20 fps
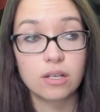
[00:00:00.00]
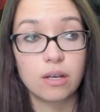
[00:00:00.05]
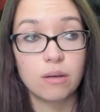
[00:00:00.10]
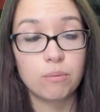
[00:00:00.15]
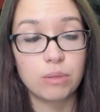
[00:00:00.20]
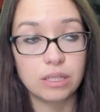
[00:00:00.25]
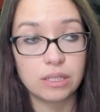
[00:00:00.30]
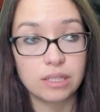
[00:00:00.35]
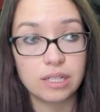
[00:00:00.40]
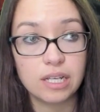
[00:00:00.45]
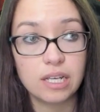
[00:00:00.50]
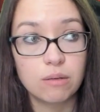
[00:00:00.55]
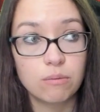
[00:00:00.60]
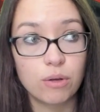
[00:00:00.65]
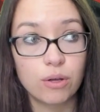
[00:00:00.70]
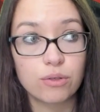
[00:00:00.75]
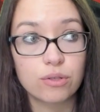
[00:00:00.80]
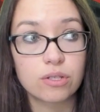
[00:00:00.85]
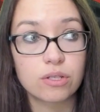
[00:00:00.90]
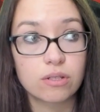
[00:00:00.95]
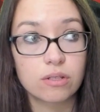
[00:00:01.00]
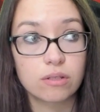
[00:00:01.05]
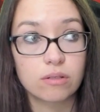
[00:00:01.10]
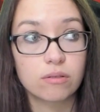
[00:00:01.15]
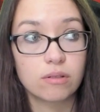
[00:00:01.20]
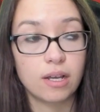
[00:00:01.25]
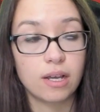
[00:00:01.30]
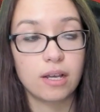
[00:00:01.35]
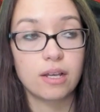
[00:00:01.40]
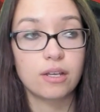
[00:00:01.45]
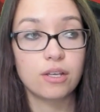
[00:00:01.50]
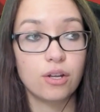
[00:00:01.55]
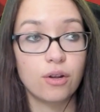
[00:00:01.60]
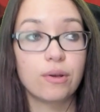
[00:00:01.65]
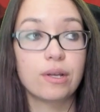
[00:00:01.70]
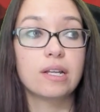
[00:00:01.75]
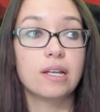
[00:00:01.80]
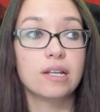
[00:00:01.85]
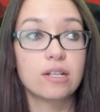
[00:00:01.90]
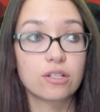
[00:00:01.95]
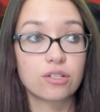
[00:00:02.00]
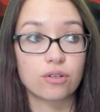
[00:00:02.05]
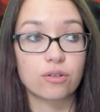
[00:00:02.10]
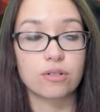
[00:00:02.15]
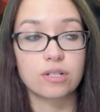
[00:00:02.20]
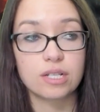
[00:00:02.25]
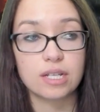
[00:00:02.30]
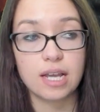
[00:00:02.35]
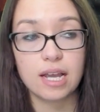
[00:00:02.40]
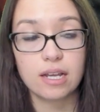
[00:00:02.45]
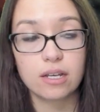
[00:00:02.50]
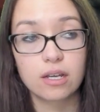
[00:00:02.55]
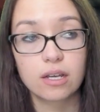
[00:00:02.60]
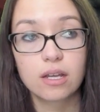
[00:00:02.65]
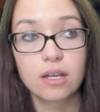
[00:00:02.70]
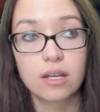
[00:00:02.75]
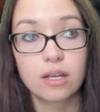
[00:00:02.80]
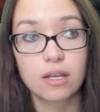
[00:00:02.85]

ability in most, in a certain deck.